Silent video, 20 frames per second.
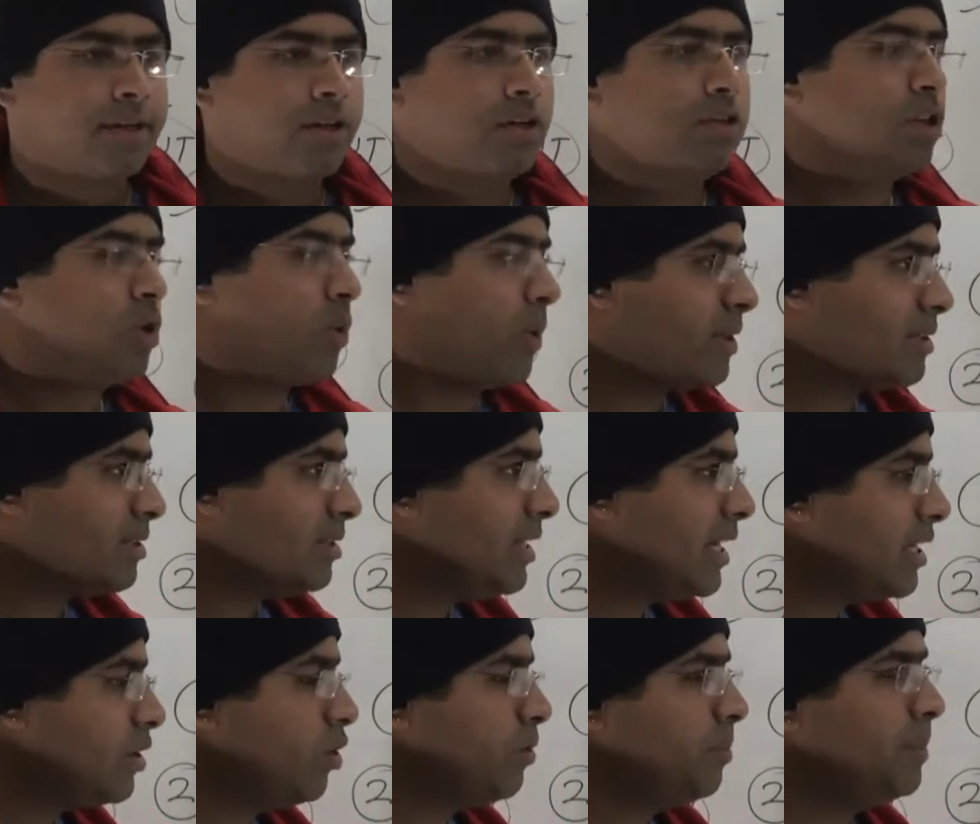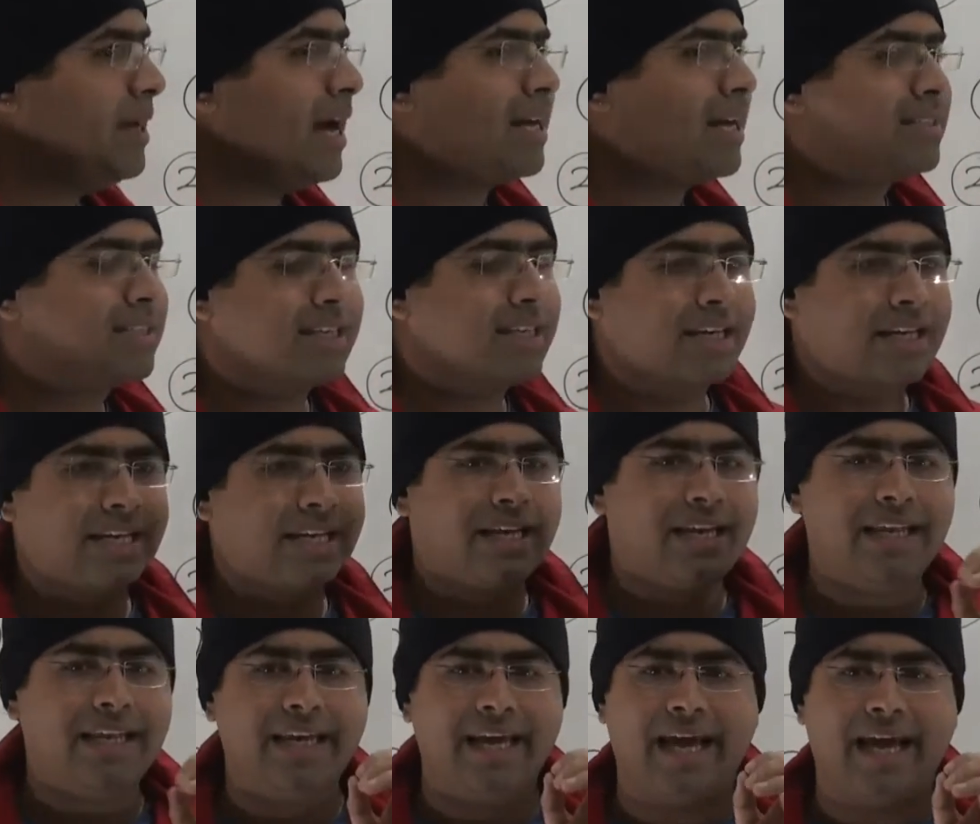Now the question that could be asked,
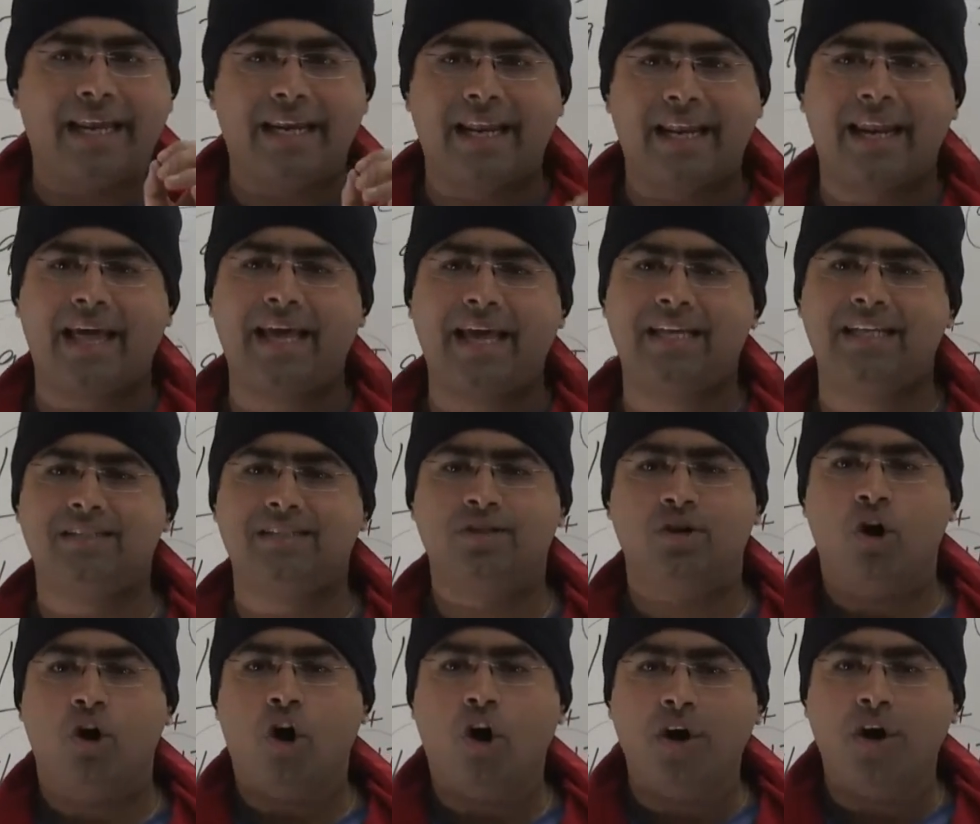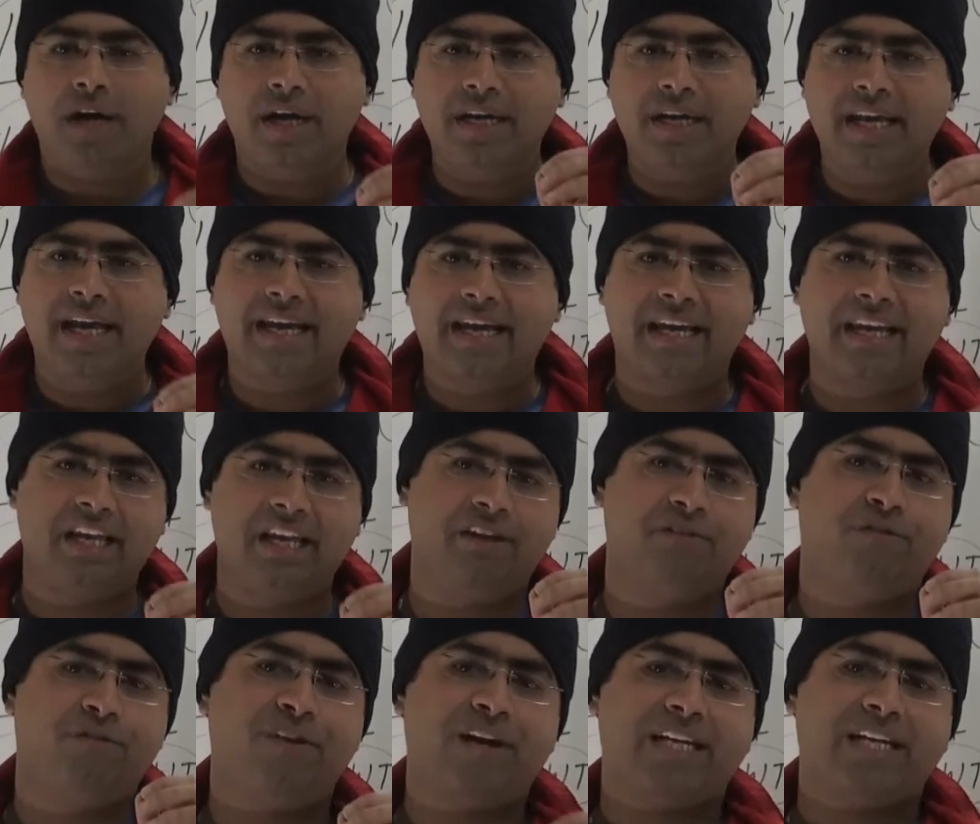critically analyze how India can
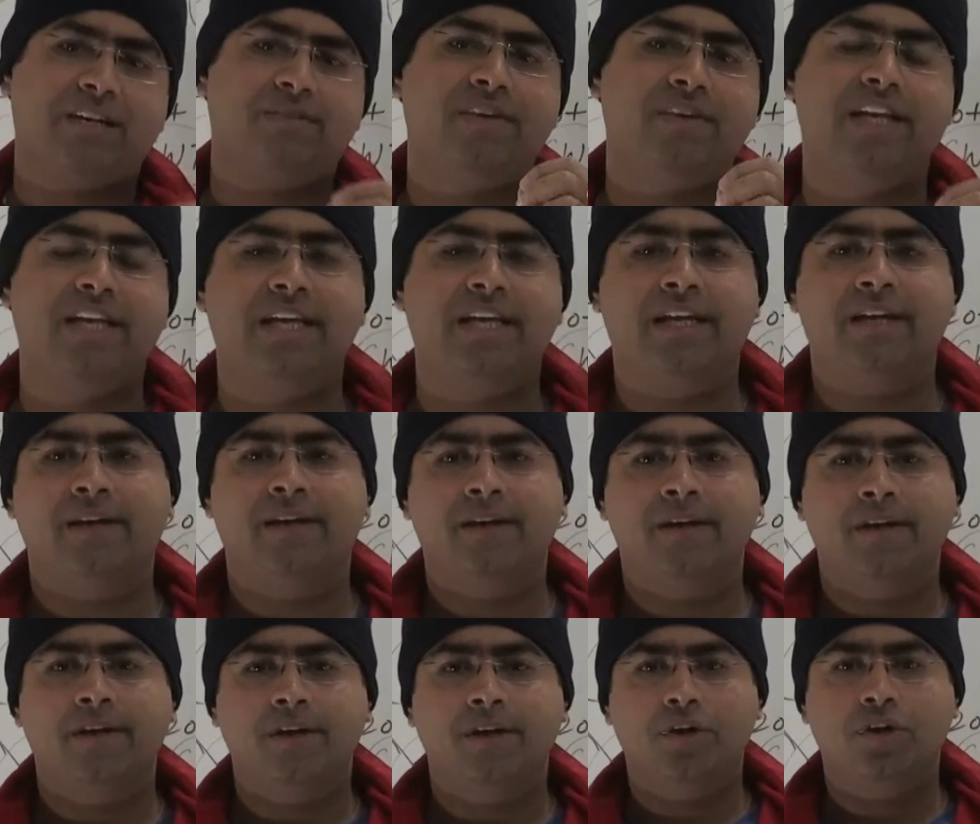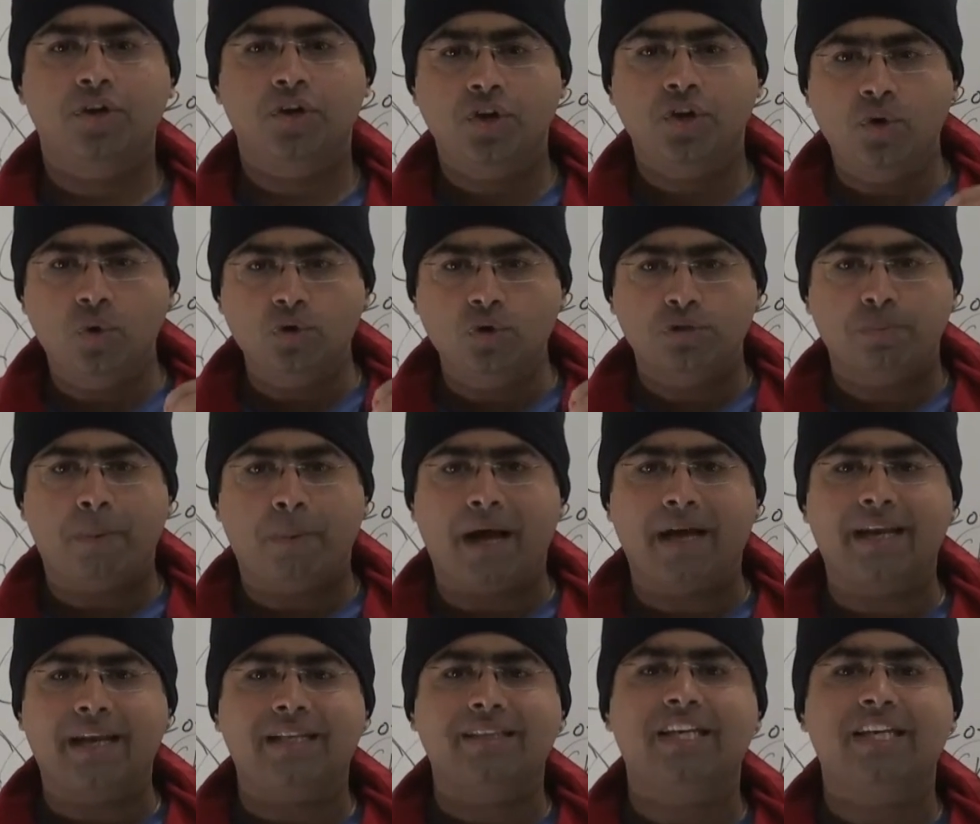effectively use
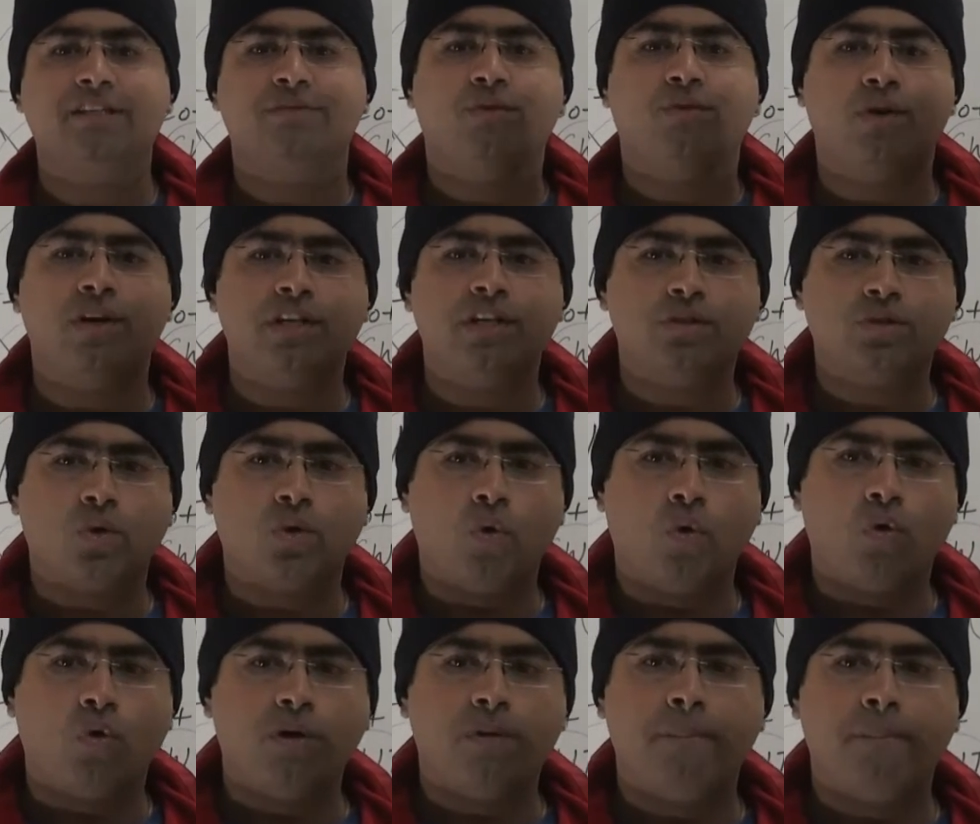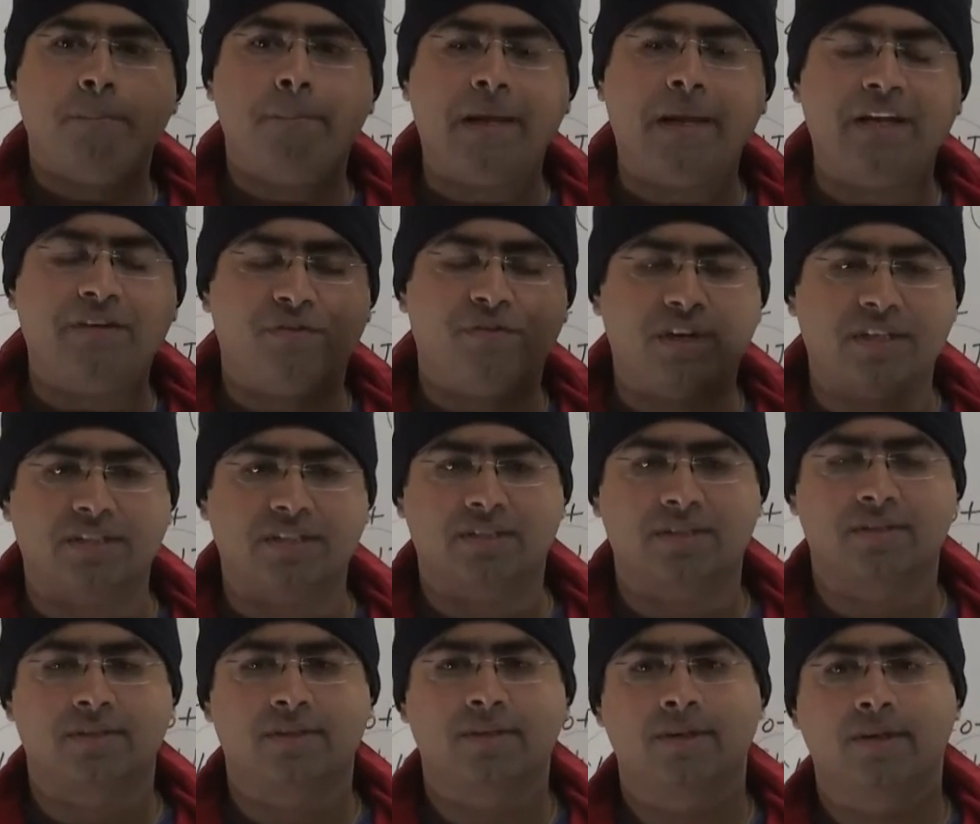Bangladesh for its own
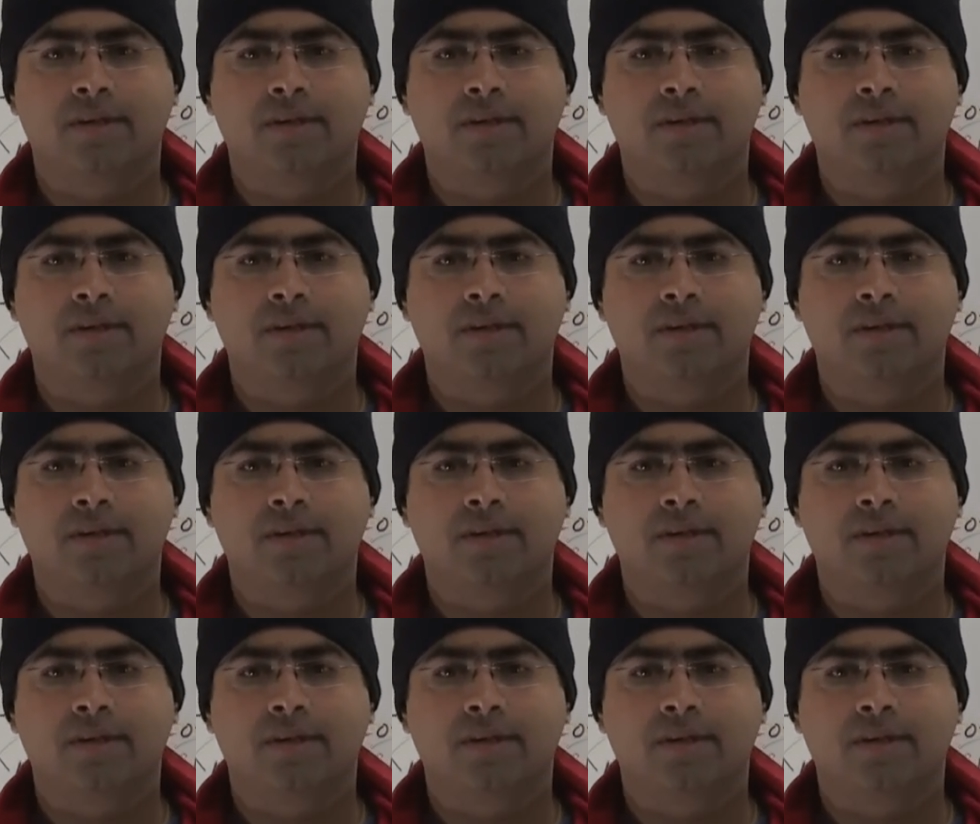benefits.